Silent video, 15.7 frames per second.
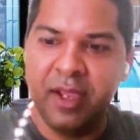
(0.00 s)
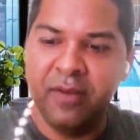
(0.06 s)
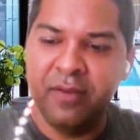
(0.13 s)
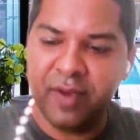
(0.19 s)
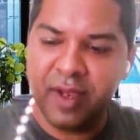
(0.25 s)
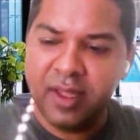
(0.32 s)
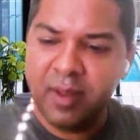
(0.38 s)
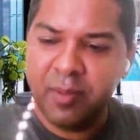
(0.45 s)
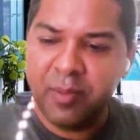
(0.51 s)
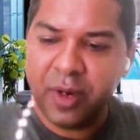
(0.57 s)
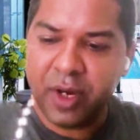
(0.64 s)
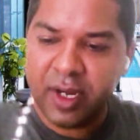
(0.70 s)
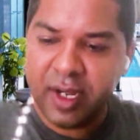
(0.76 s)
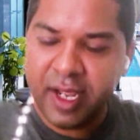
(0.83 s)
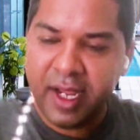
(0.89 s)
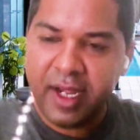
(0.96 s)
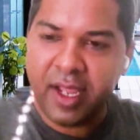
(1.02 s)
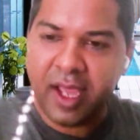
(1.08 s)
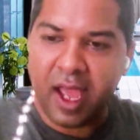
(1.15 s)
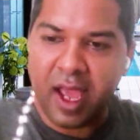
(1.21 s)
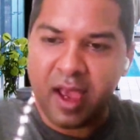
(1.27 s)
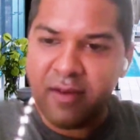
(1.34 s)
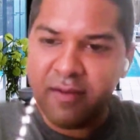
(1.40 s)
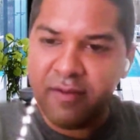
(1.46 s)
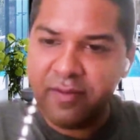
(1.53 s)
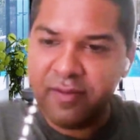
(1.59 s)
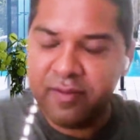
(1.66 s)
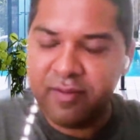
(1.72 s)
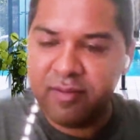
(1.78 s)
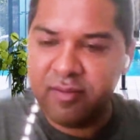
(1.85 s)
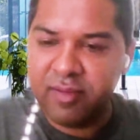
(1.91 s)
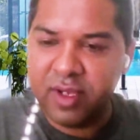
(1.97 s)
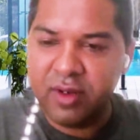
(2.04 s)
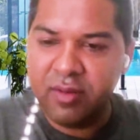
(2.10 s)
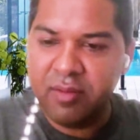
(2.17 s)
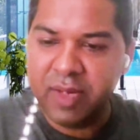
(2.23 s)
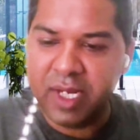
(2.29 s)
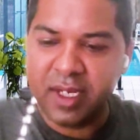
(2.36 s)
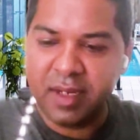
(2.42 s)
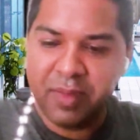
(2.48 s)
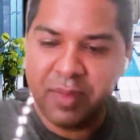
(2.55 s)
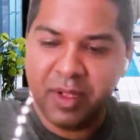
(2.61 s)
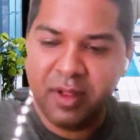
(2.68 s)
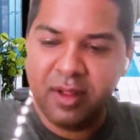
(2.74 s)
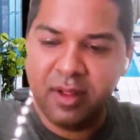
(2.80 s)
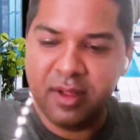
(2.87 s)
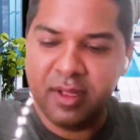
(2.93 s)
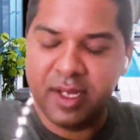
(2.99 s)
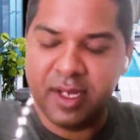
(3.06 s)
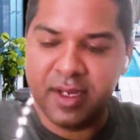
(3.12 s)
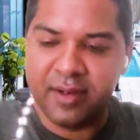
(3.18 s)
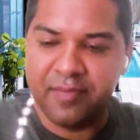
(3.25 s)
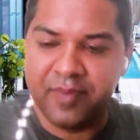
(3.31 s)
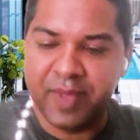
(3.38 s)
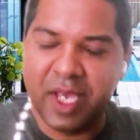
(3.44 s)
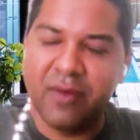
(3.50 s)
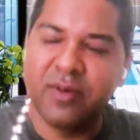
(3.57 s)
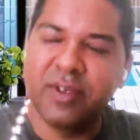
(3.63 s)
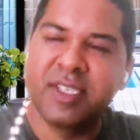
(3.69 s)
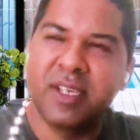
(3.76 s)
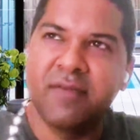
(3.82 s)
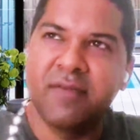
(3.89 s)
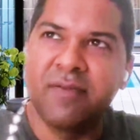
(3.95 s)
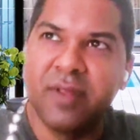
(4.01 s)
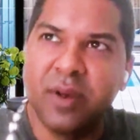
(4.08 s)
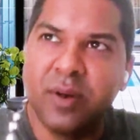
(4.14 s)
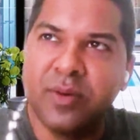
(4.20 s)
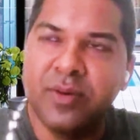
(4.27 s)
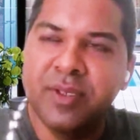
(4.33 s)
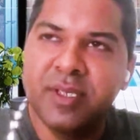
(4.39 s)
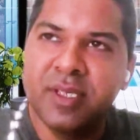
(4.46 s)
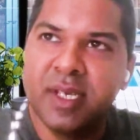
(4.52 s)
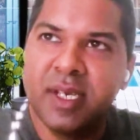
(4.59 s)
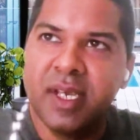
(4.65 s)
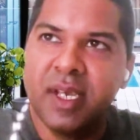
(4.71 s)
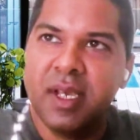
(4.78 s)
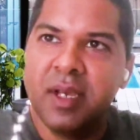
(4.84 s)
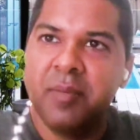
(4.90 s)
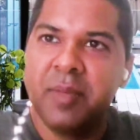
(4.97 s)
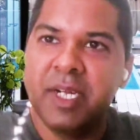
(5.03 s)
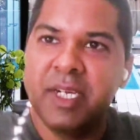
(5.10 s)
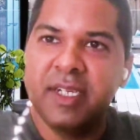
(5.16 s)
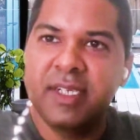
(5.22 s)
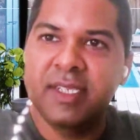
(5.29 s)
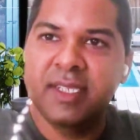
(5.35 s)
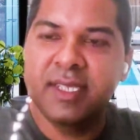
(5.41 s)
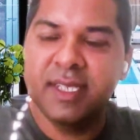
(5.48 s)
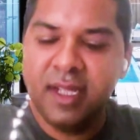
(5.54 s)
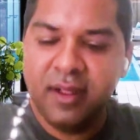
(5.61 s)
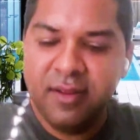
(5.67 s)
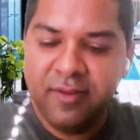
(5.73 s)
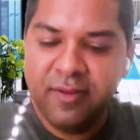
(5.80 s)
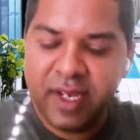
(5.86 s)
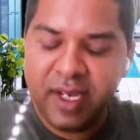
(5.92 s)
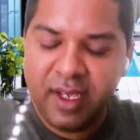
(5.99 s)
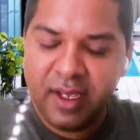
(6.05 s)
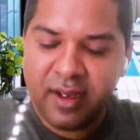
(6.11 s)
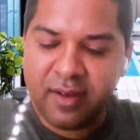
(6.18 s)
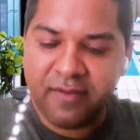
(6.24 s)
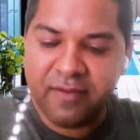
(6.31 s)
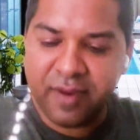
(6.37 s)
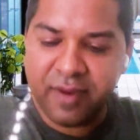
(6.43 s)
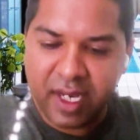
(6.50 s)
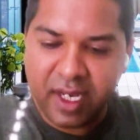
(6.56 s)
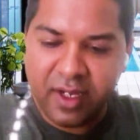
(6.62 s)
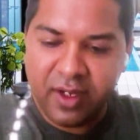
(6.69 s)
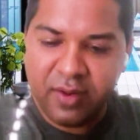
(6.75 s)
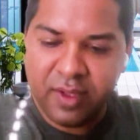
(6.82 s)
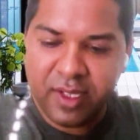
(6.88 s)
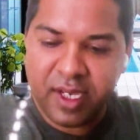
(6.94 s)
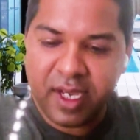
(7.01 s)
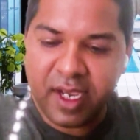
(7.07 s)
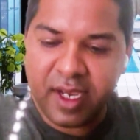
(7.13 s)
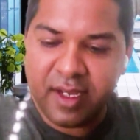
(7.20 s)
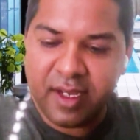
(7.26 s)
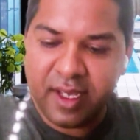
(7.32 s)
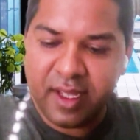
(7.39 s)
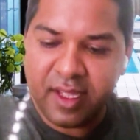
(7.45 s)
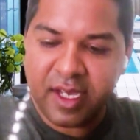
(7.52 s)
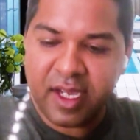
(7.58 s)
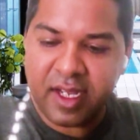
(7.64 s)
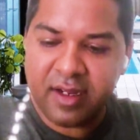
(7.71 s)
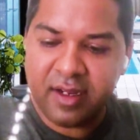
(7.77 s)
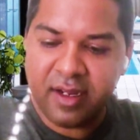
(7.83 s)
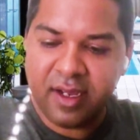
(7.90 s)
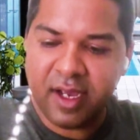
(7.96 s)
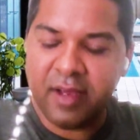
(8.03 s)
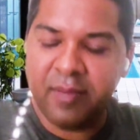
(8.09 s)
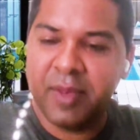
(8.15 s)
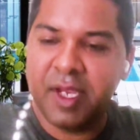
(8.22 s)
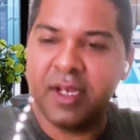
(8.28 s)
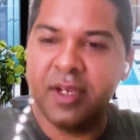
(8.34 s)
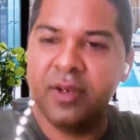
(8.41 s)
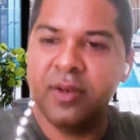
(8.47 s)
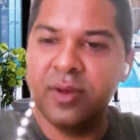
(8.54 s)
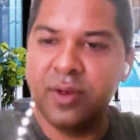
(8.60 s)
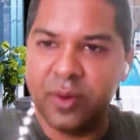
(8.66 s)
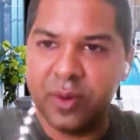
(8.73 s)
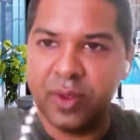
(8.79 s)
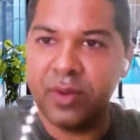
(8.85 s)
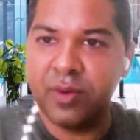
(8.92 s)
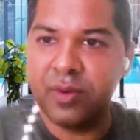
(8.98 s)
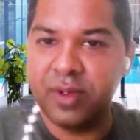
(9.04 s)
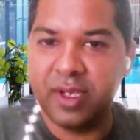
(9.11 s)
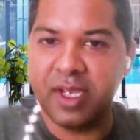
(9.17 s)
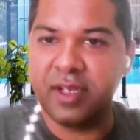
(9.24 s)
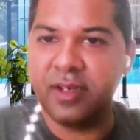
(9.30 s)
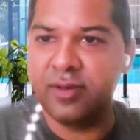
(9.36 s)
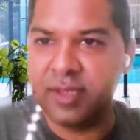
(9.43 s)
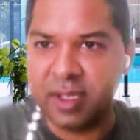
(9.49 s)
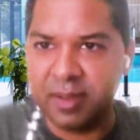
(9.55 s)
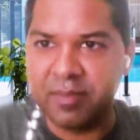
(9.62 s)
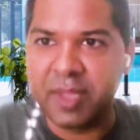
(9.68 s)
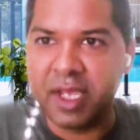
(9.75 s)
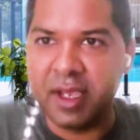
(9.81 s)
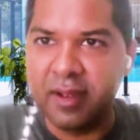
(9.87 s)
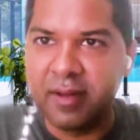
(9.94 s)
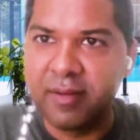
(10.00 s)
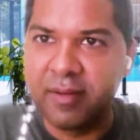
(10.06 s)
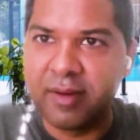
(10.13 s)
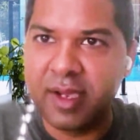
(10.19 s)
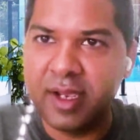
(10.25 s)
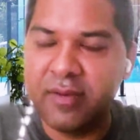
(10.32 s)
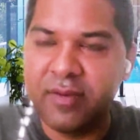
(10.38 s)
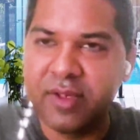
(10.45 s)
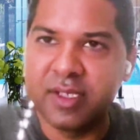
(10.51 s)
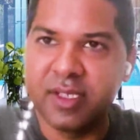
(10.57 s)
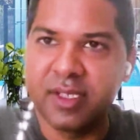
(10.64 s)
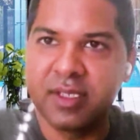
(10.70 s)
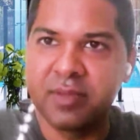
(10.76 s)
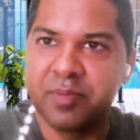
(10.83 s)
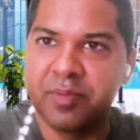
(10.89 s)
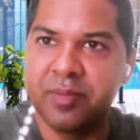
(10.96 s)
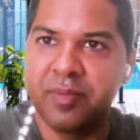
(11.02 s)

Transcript: and where the bot can have you know multiple um, i would say flows but it's still very confined to the idea that i'm getting to know you to get you something right right Which is